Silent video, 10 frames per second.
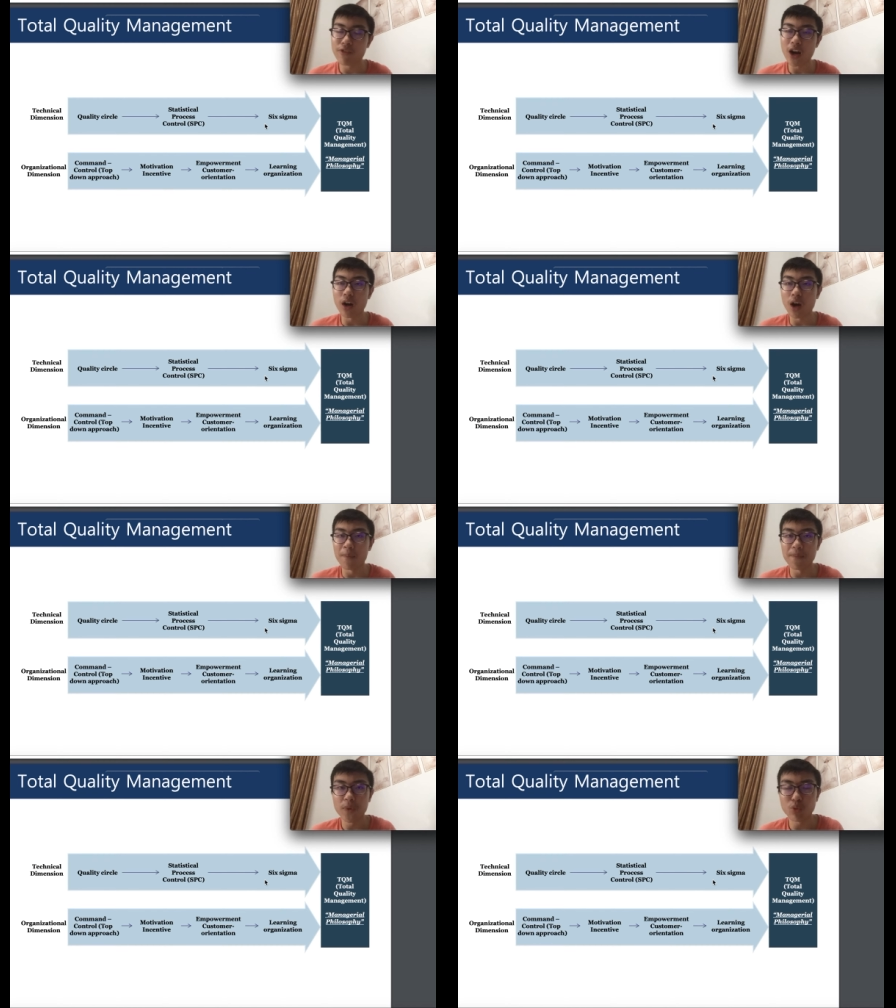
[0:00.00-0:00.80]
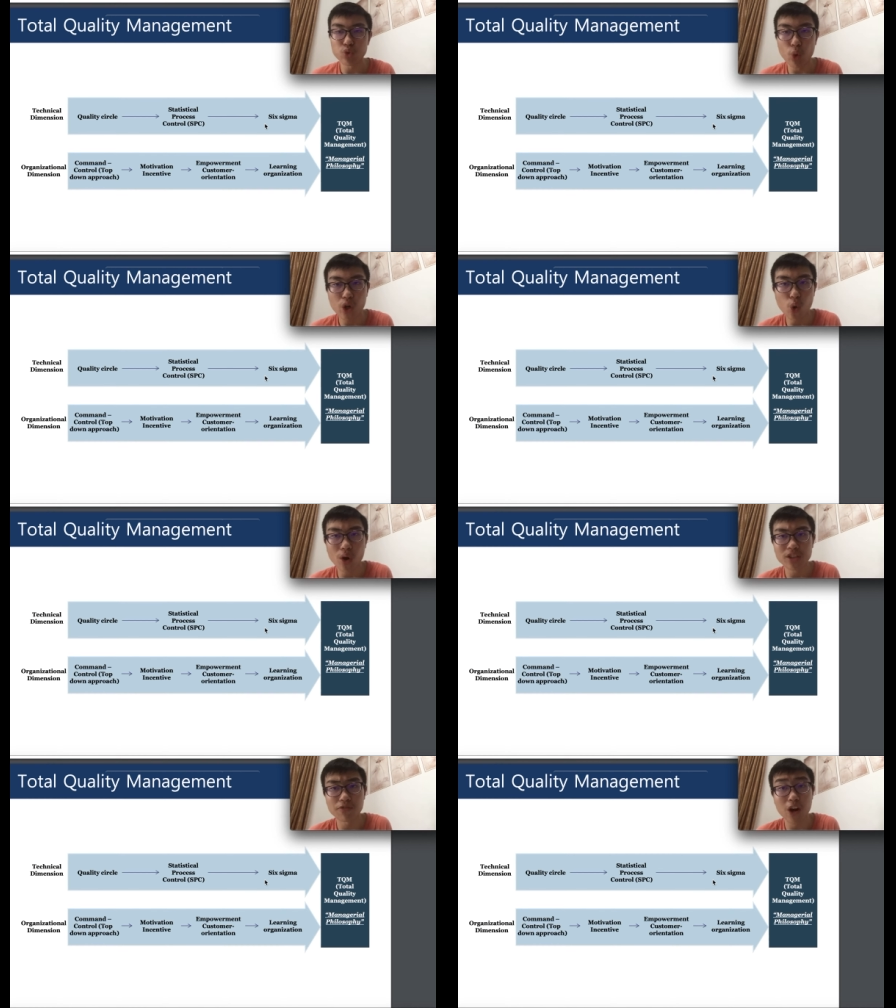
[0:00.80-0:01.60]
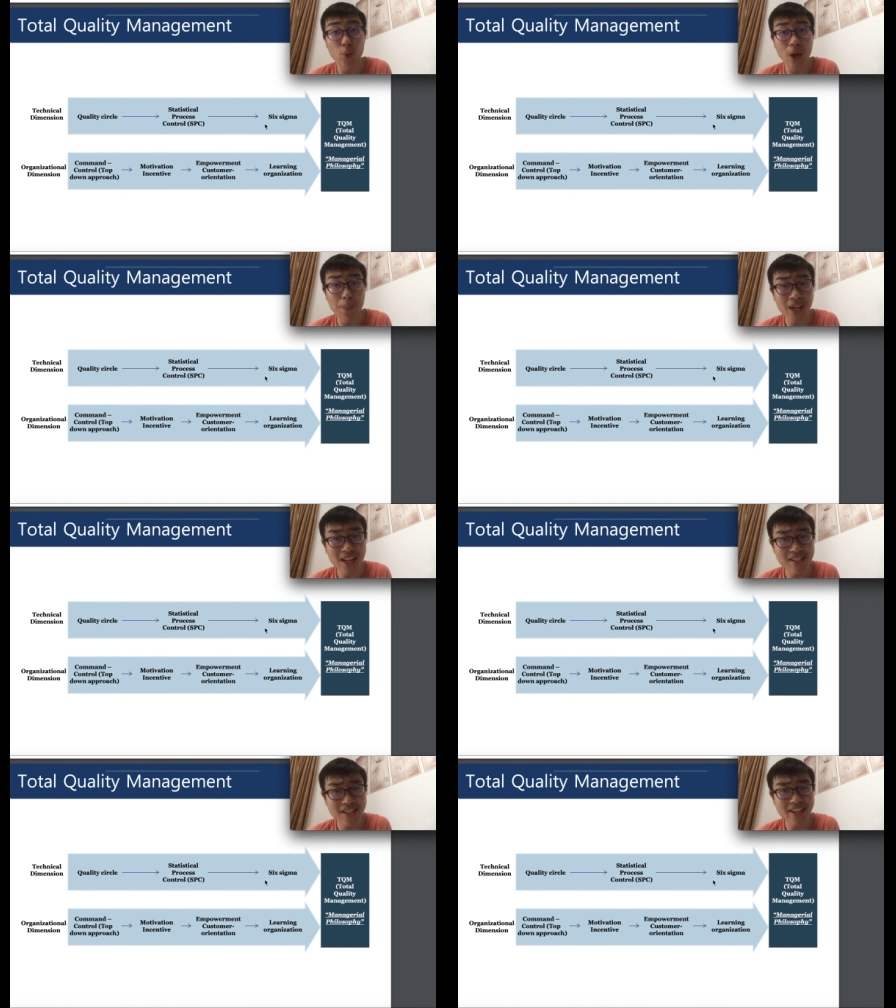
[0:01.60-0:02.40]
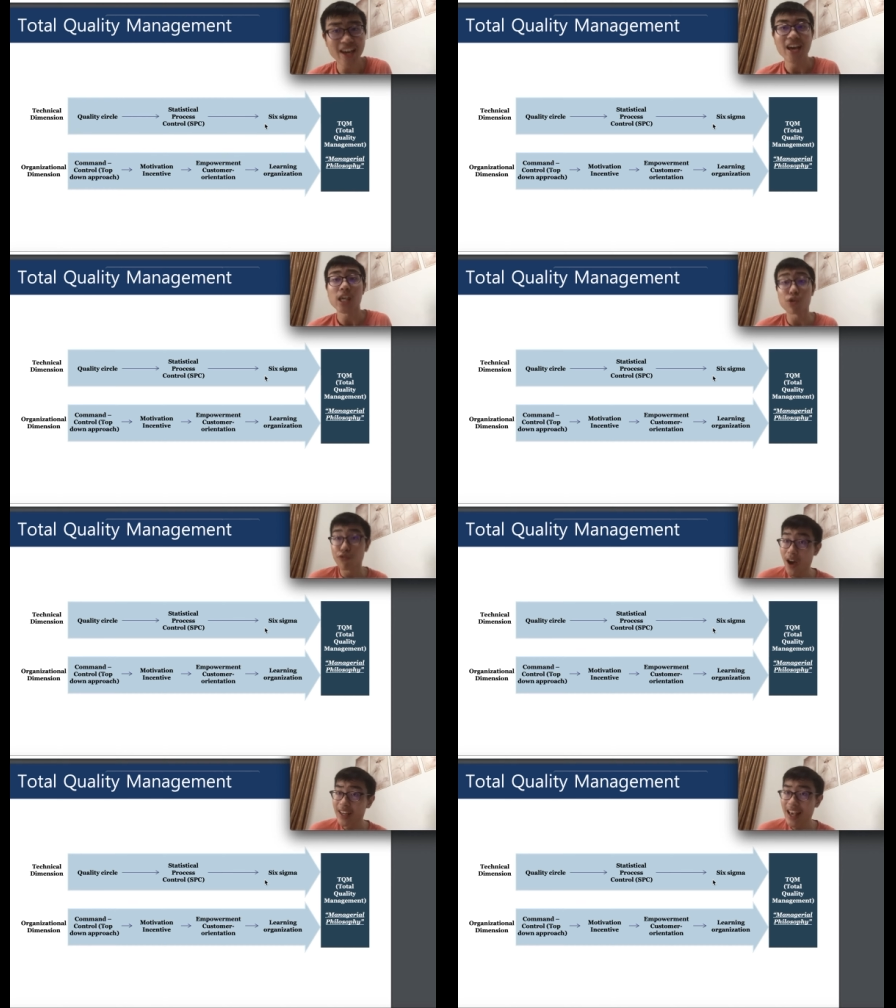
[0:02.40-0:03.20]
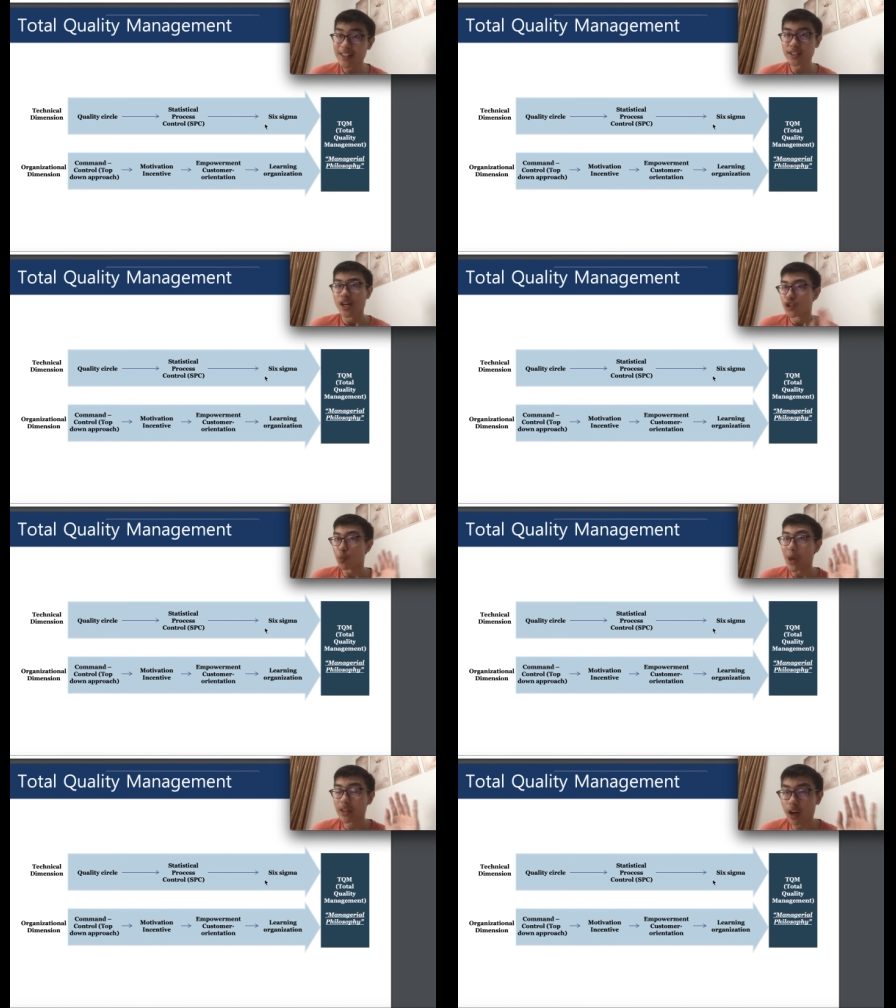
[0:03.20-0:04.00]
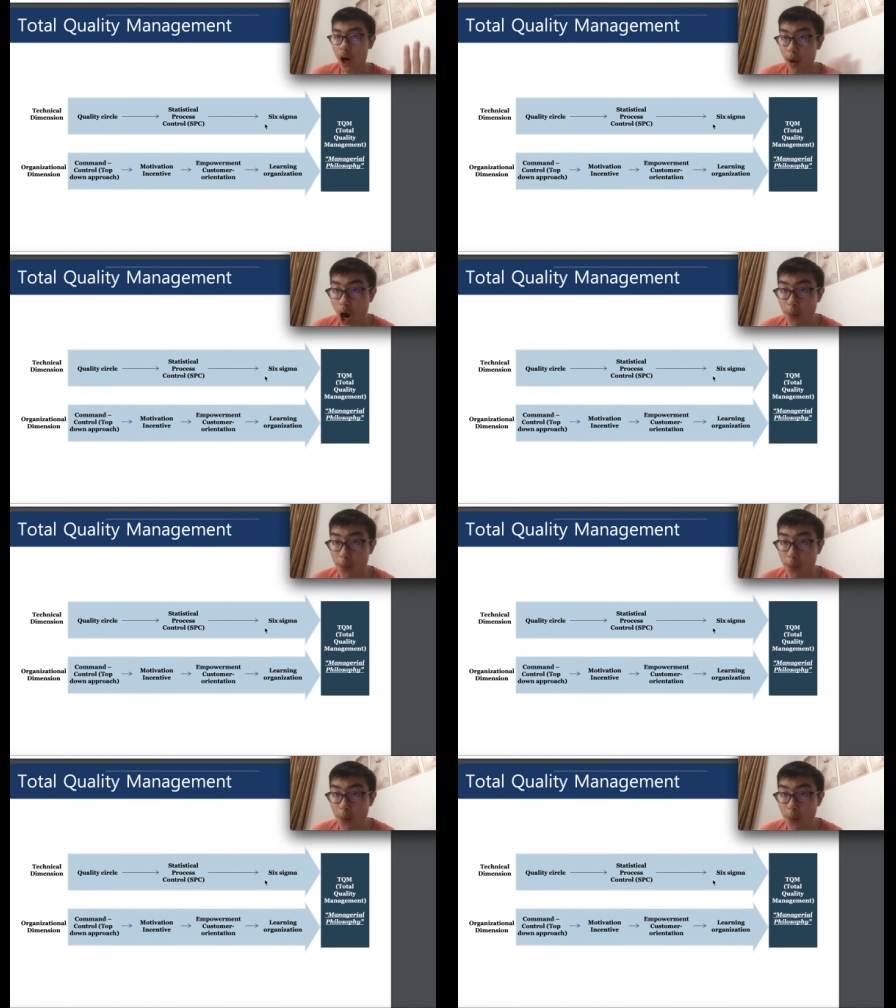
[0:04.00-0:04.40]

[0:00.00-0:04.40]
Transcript: um, which we call as a variability in finance to make an uh,